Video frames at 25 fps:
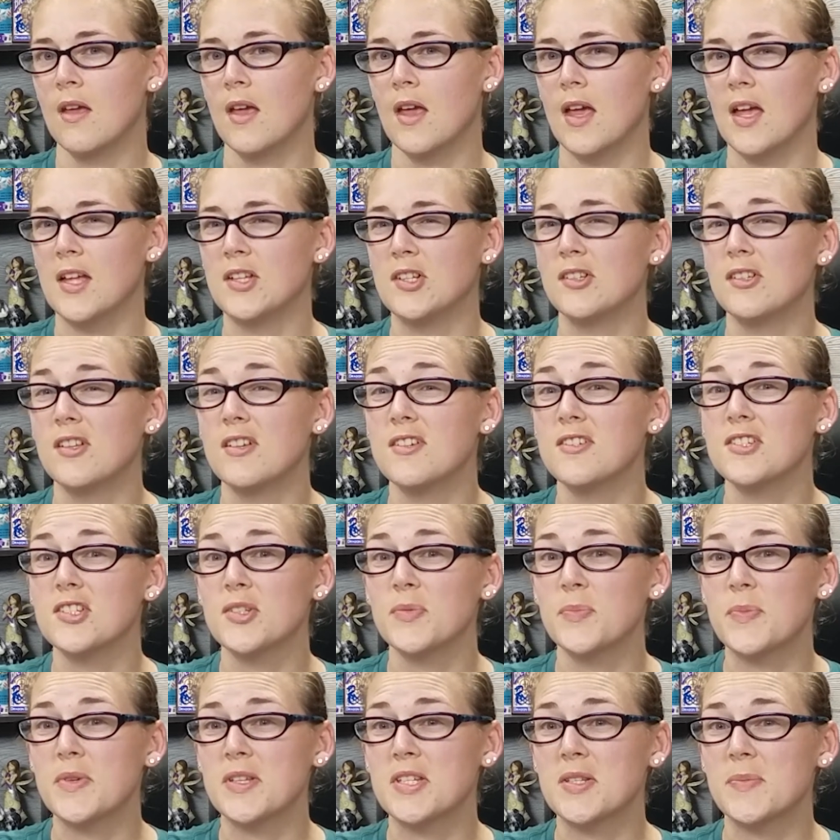And you'll also
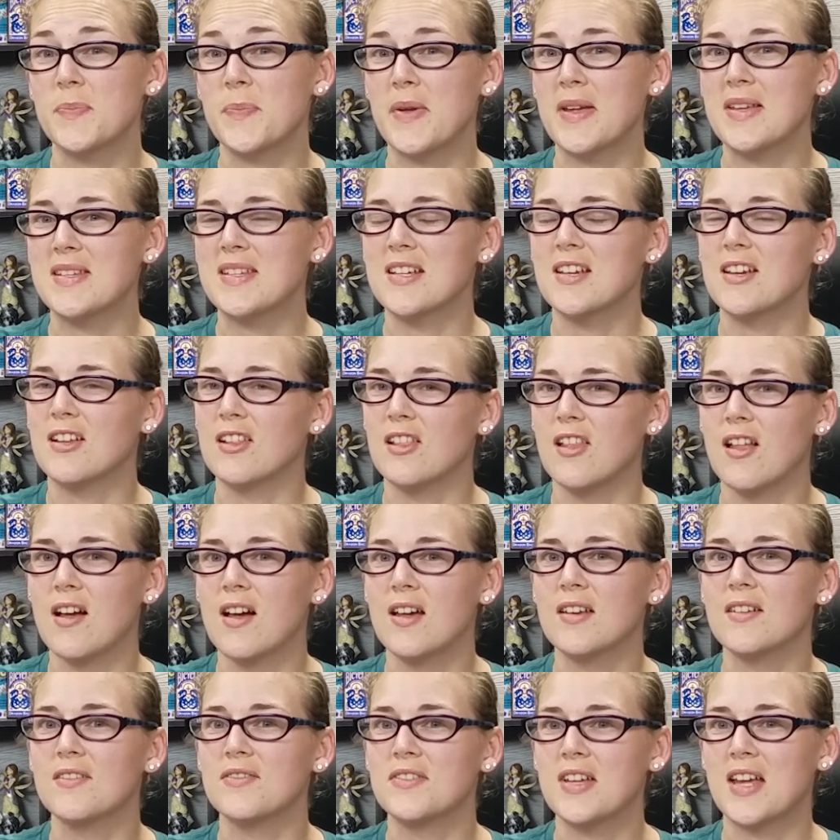be spending a
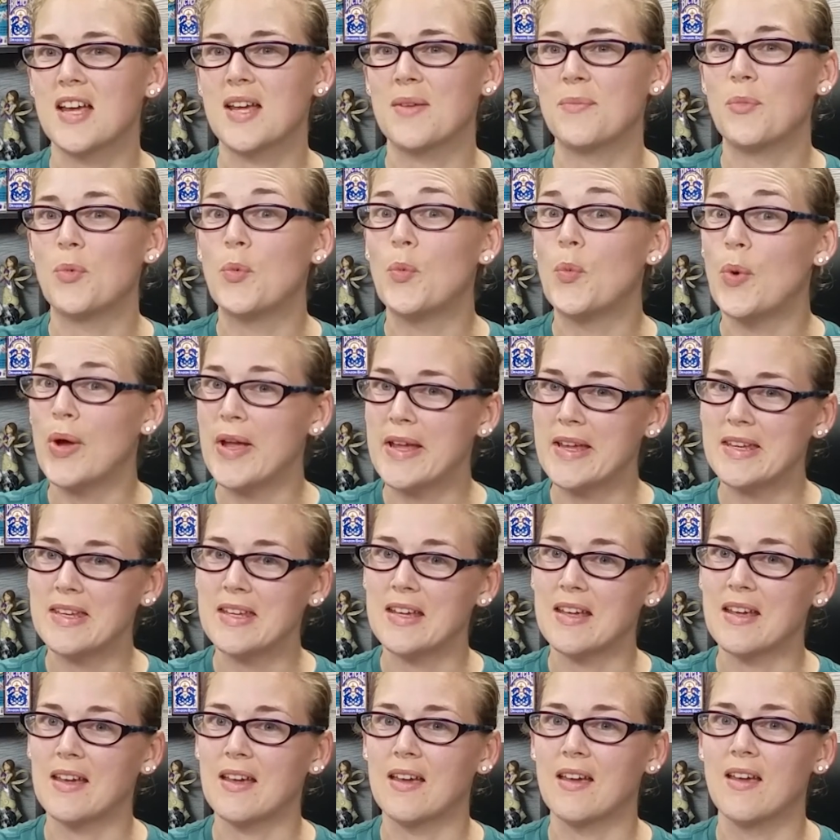lot of time
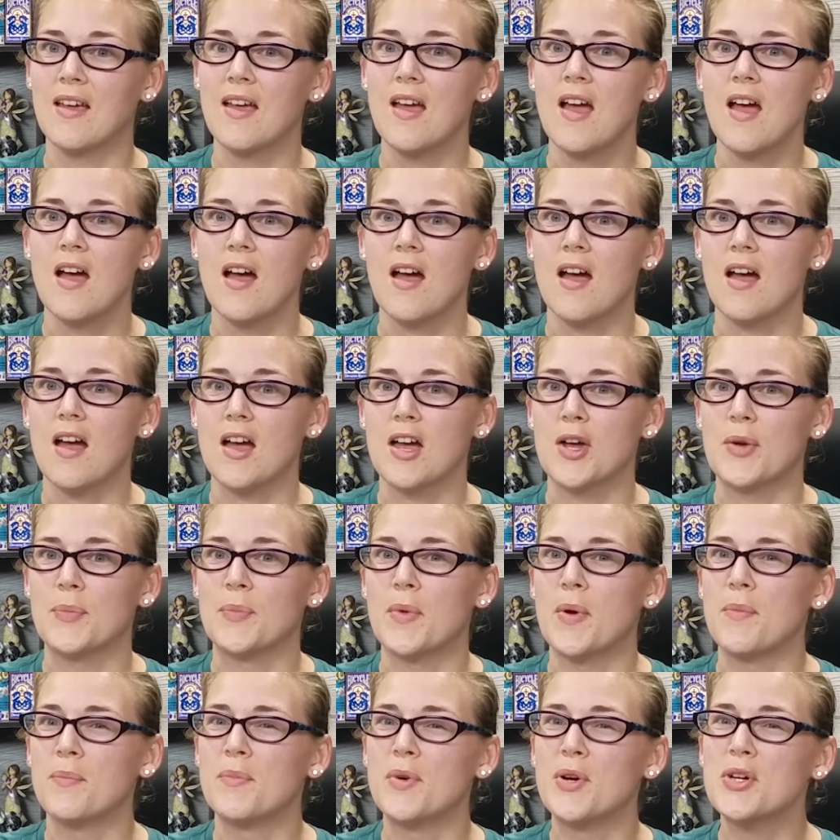waiting.
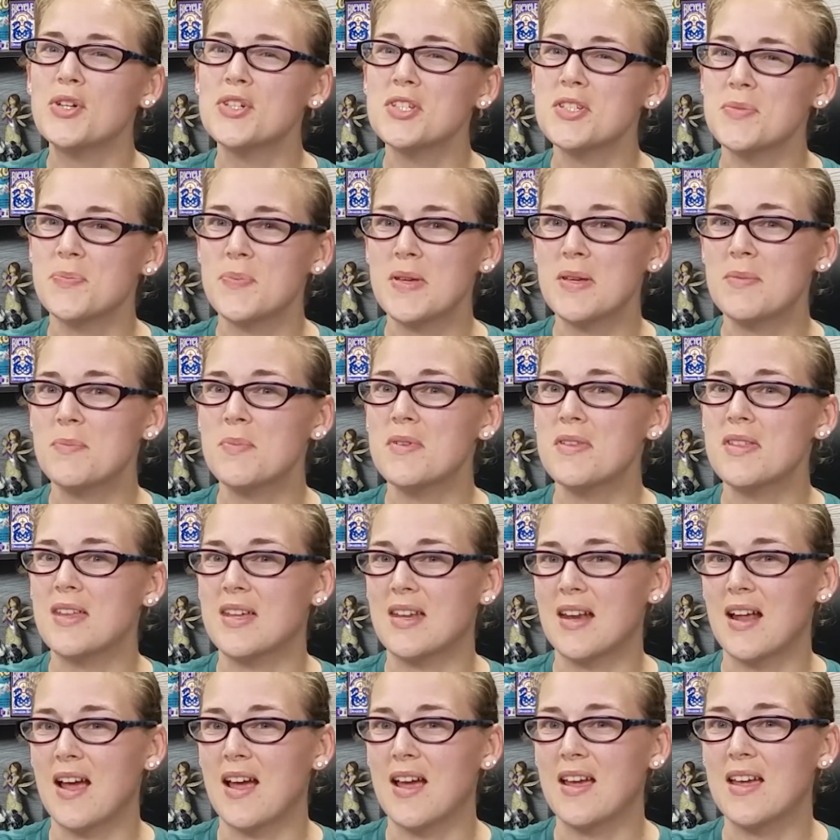Most people
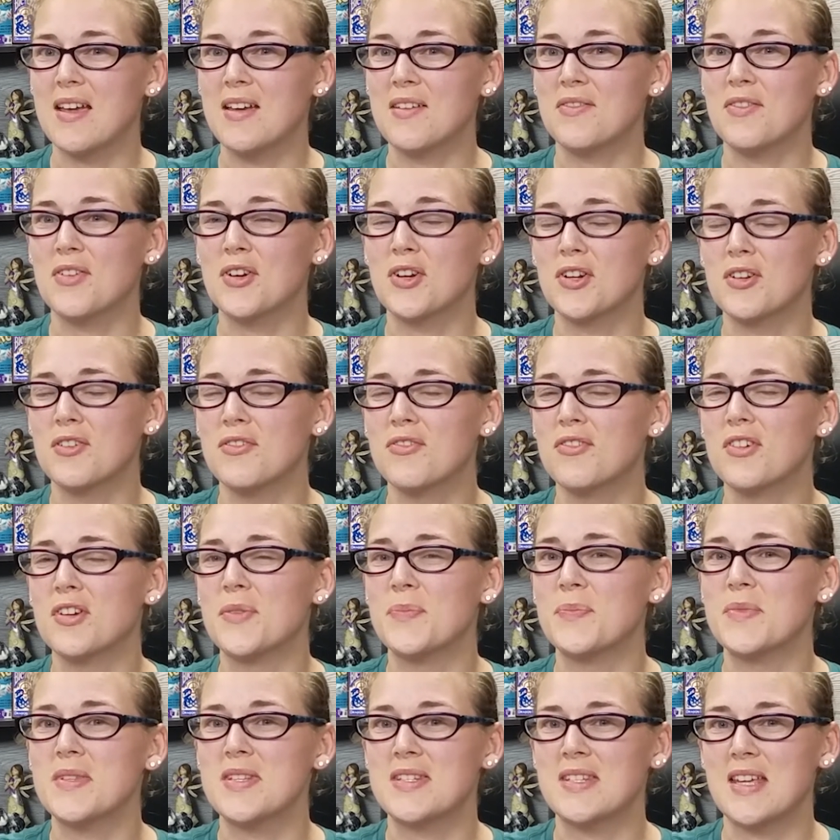that I have heard
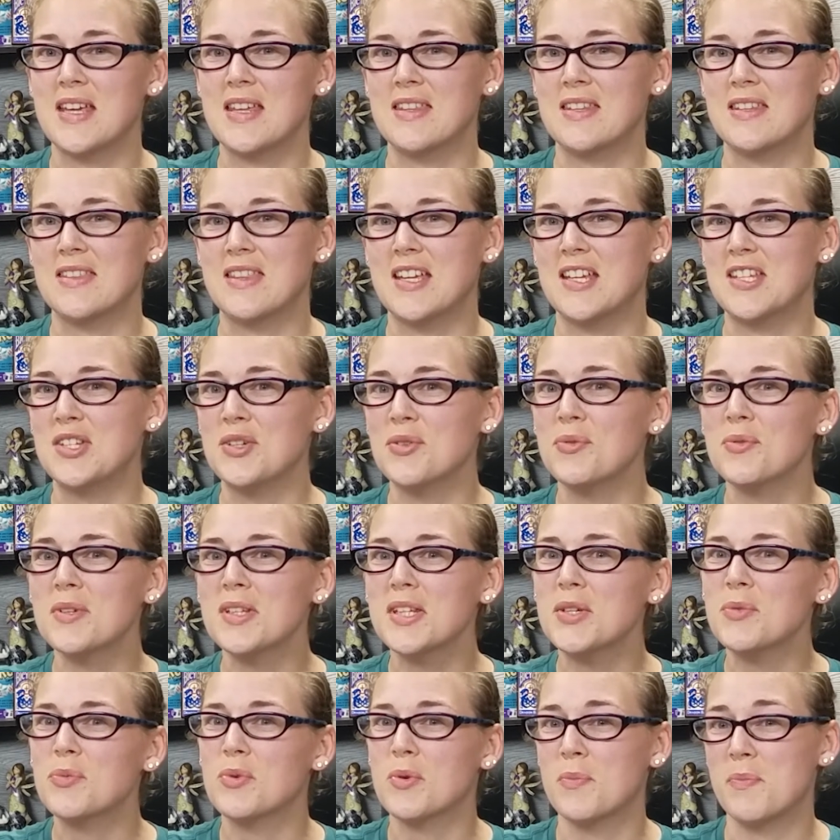from say that they don't
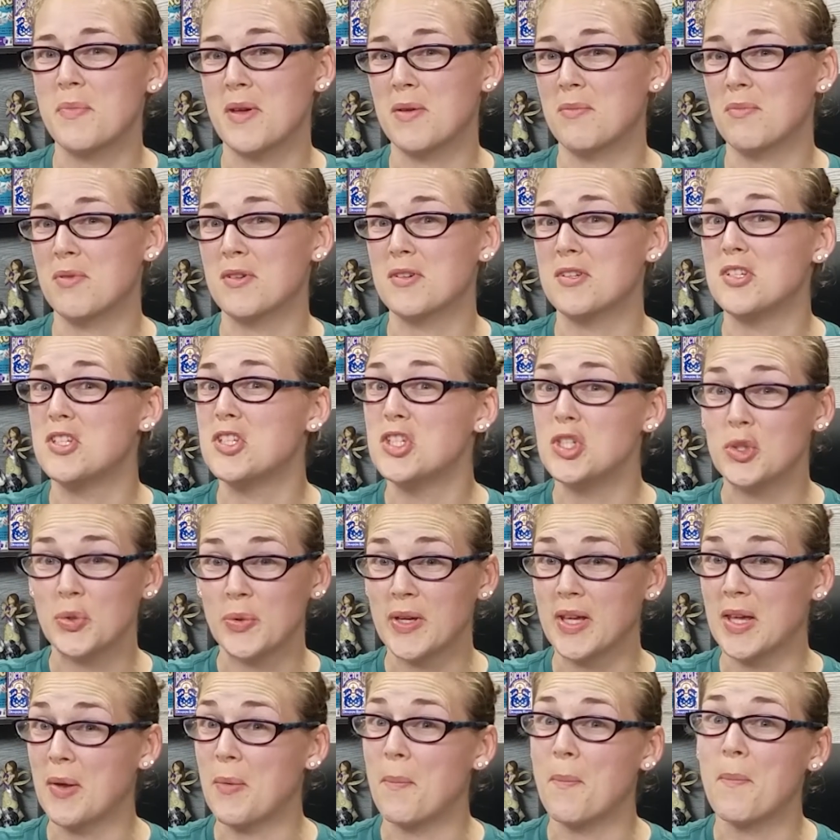really remember
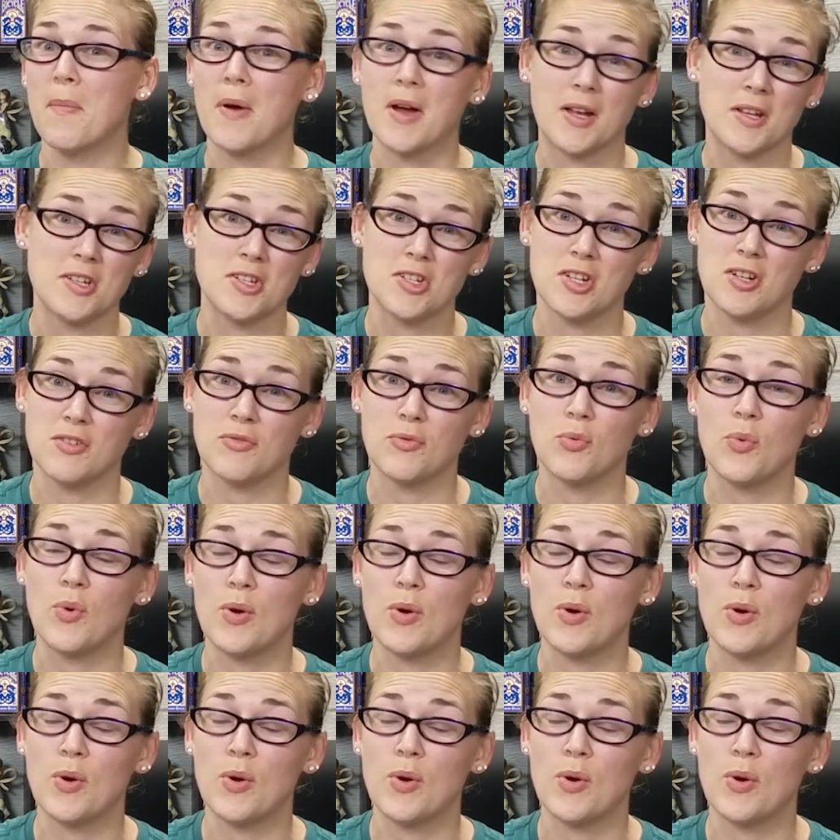doing much of